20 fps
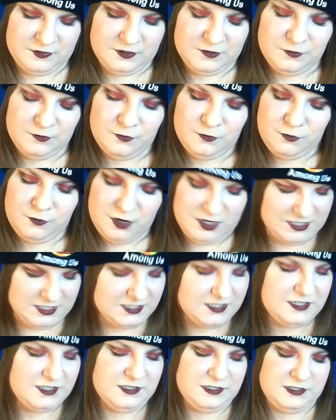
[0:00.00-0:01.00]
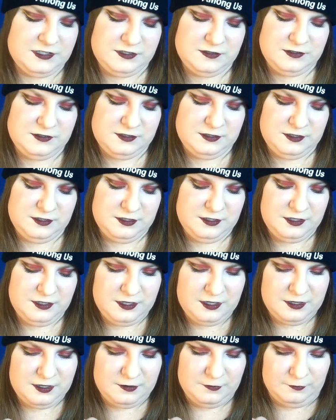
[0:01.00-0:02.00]
What is this?
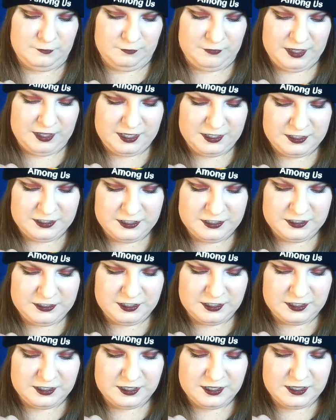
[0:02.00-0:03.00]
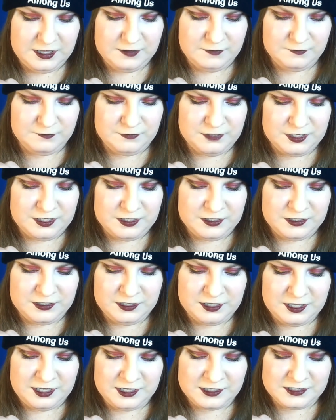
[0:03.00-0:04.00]
Mani Me
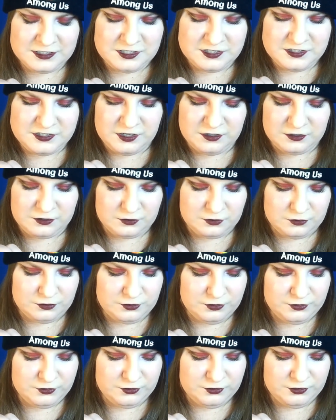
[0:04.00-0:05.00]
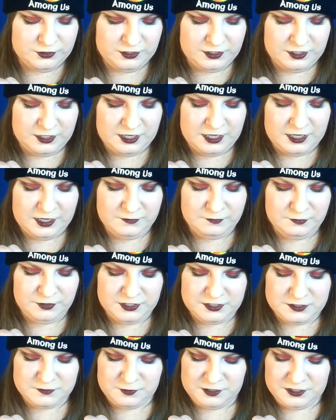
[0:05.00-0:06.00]
X Allure,
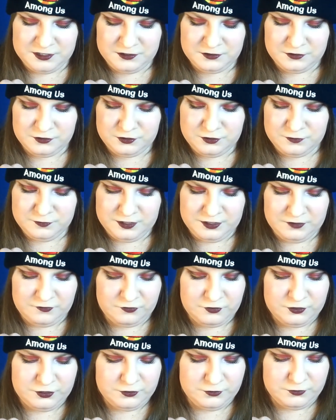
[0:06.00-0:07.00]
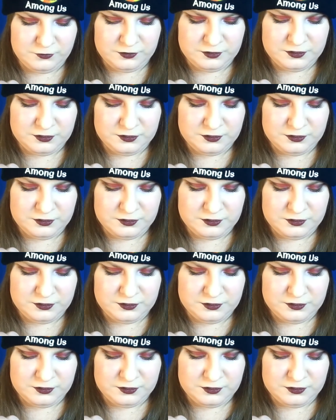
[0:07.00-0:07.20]
handpicked by Allure, made for you.